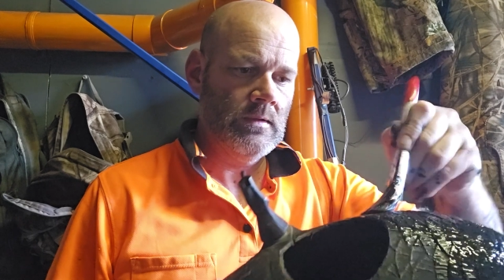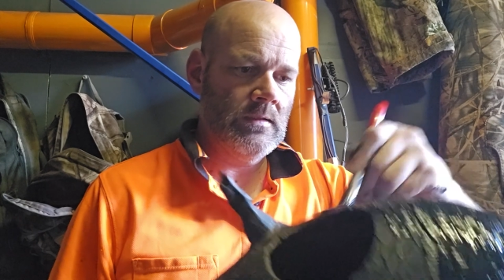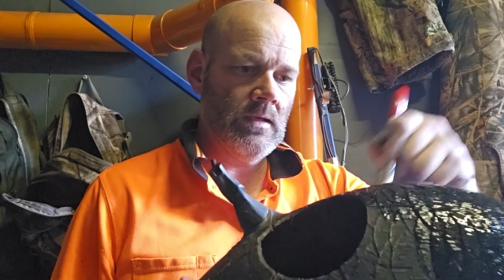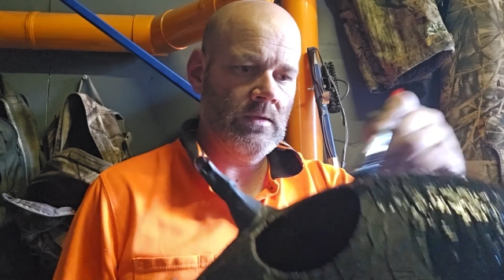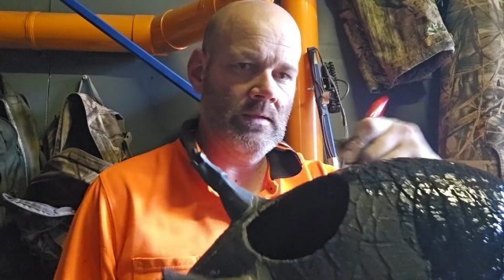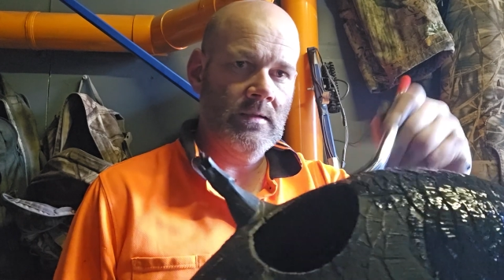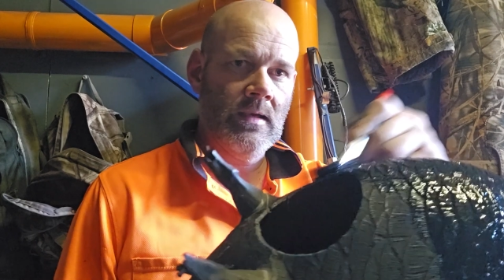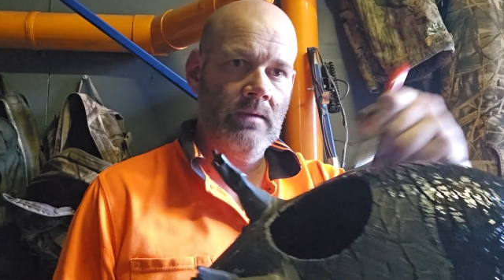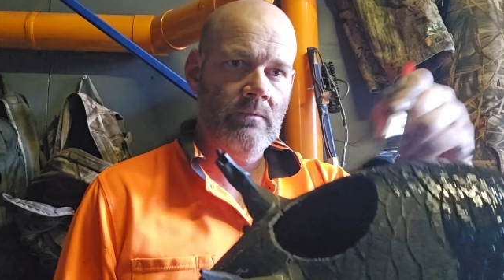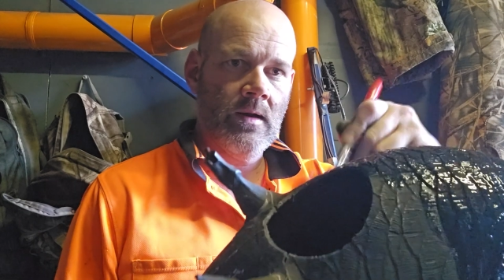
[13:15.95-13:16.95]
So just
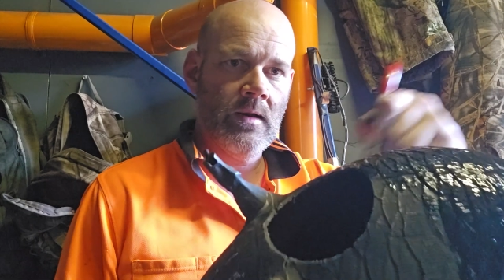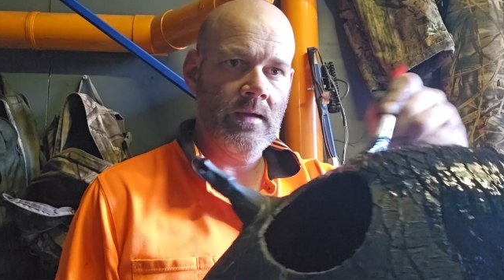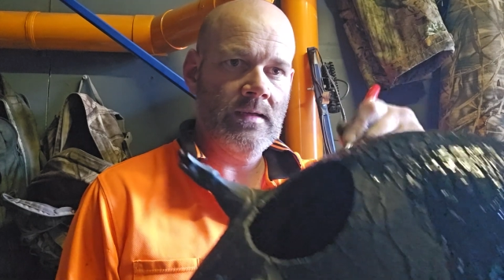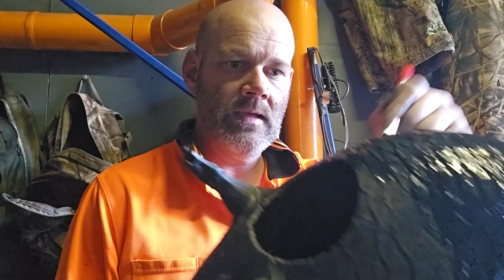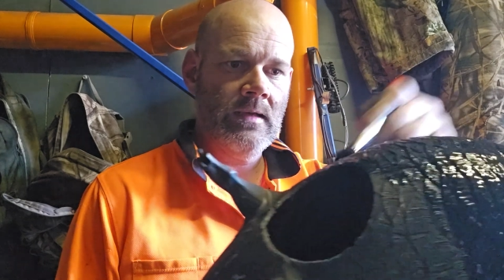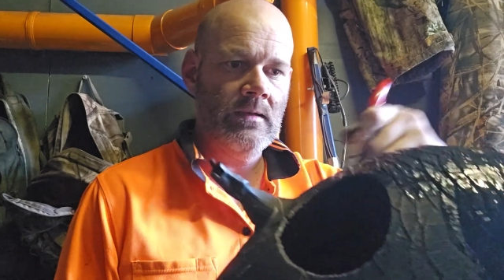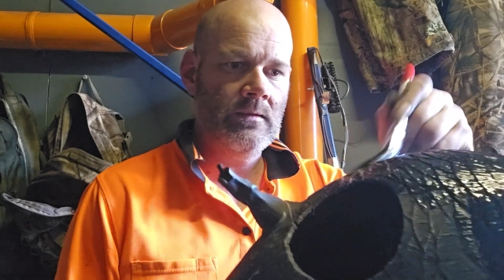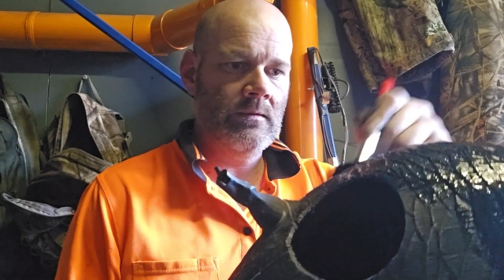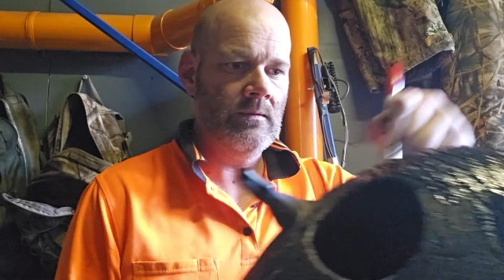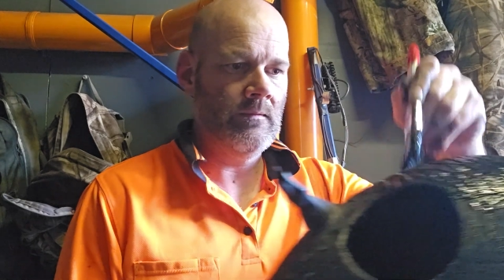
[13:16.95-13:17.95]
keep running it down.
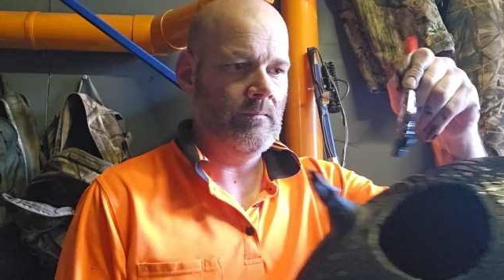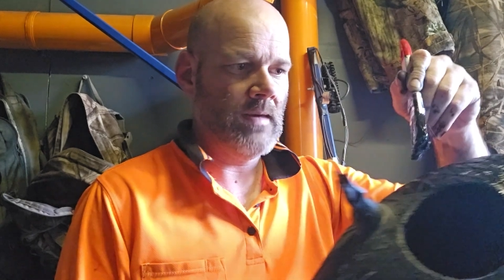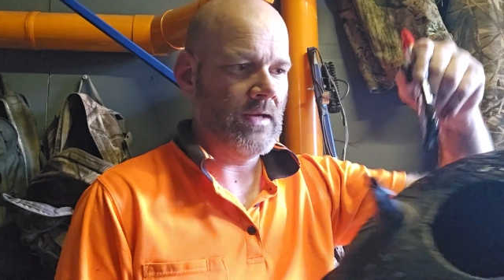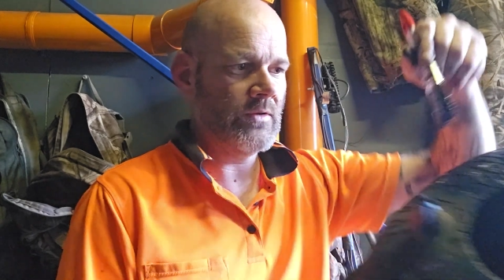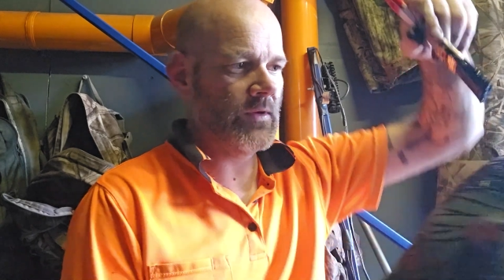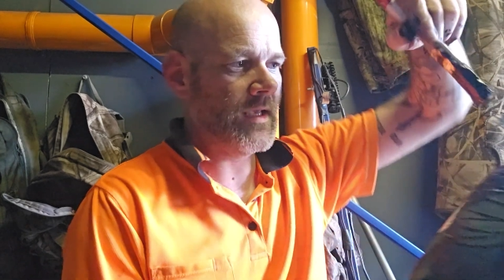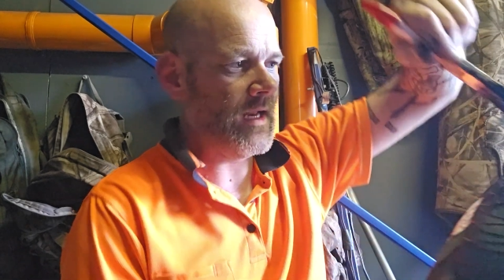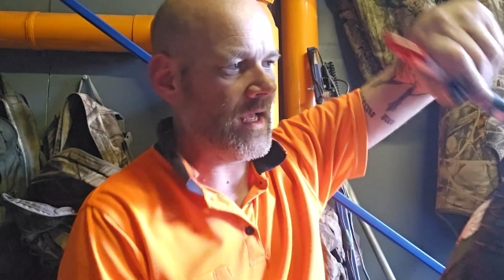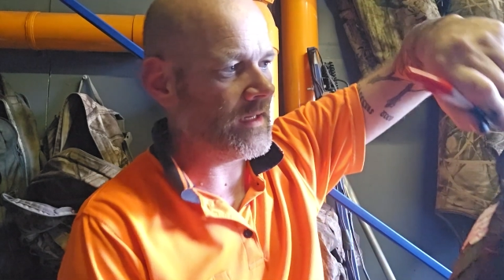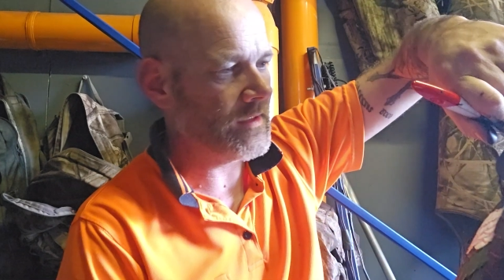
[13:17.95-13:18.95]
Make sure you
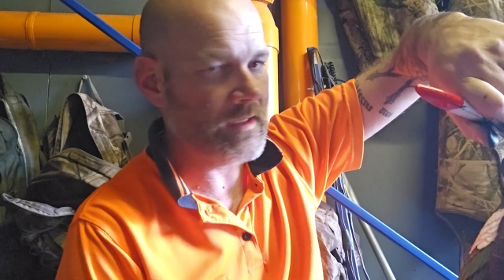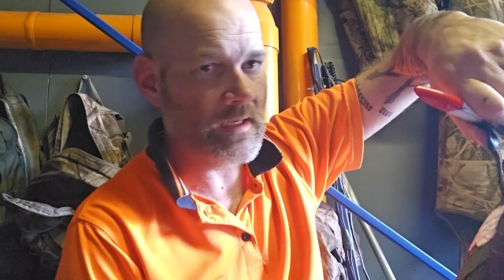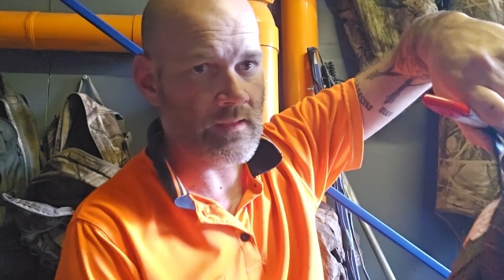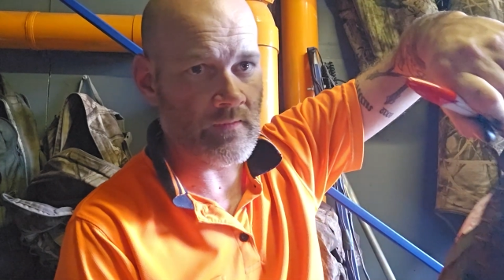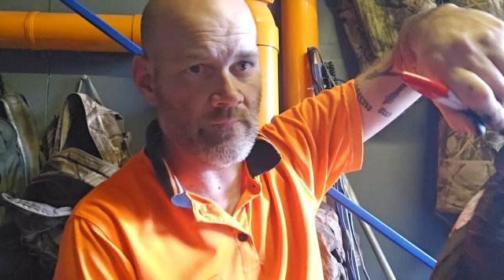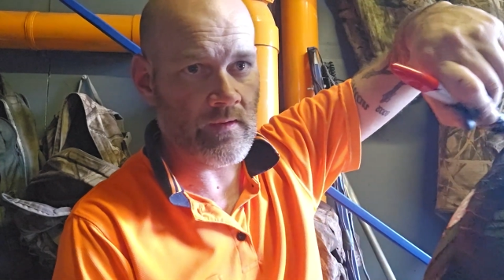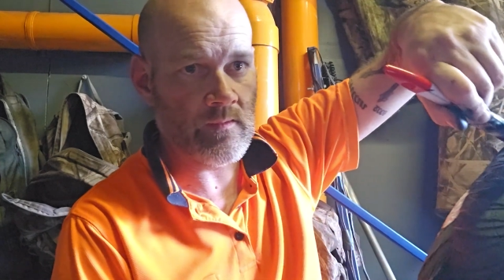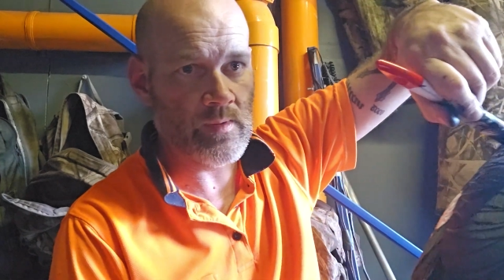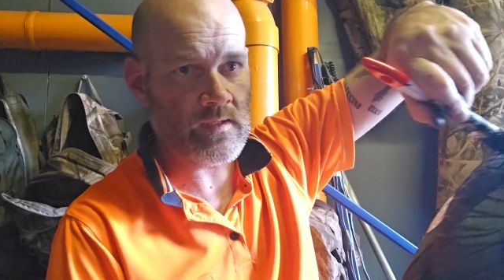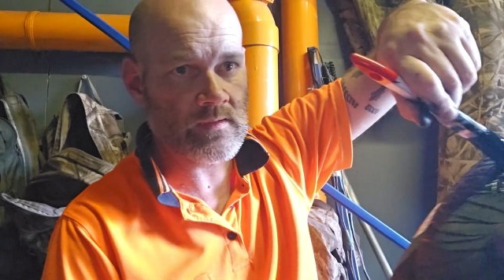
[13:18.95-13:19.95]
get underneath the feather
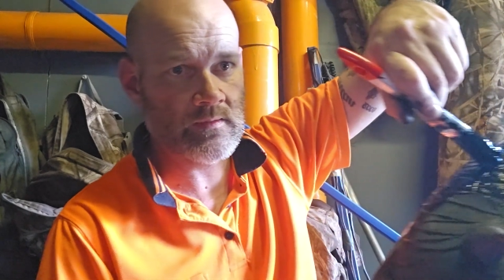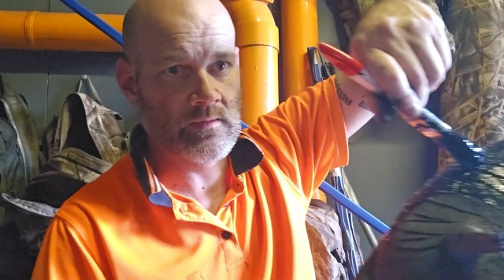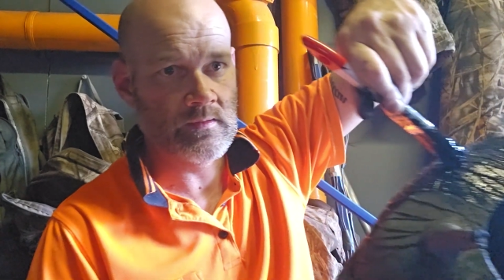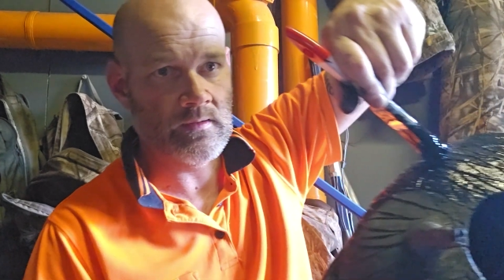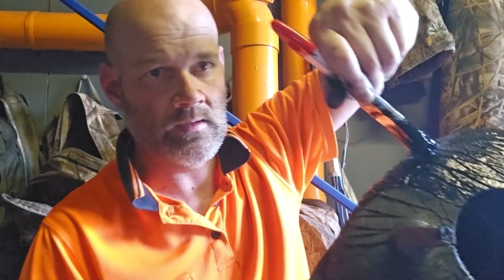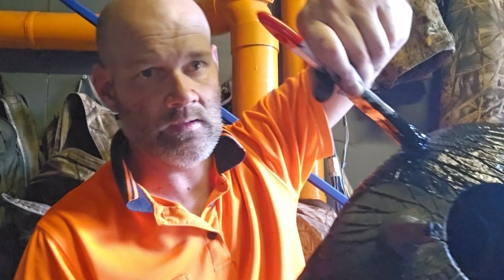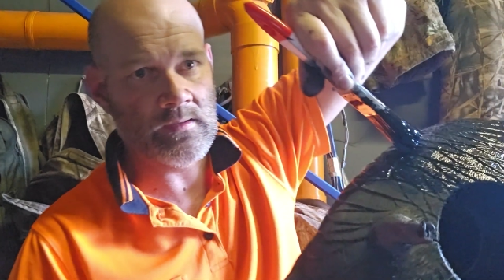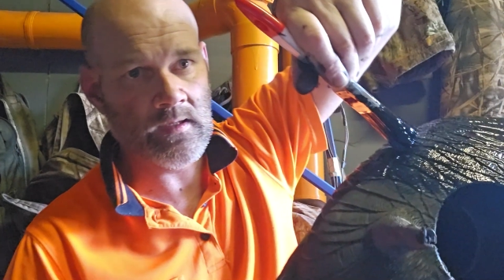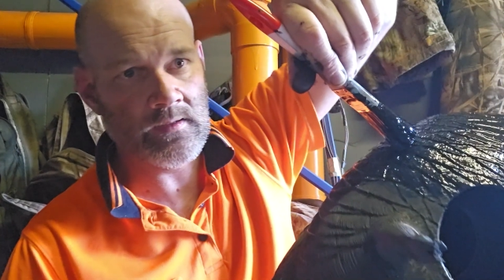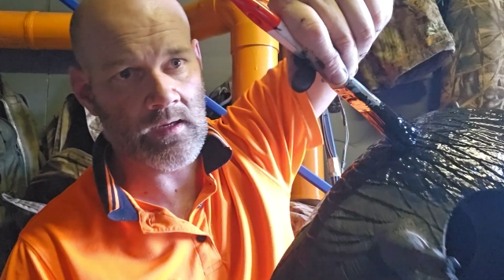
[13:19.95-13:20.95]
bits in your
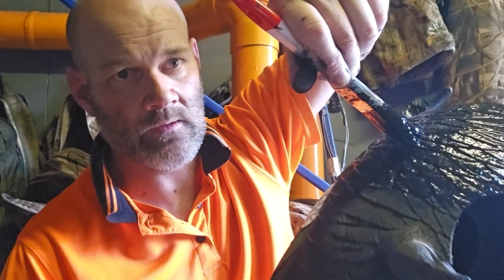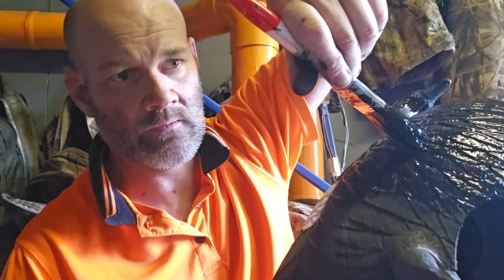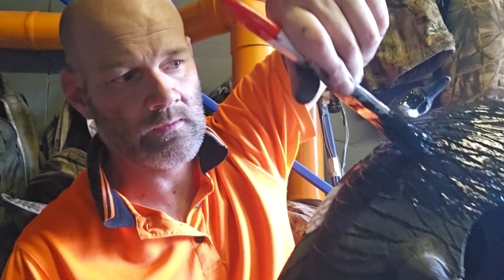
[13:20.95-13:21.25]
detail.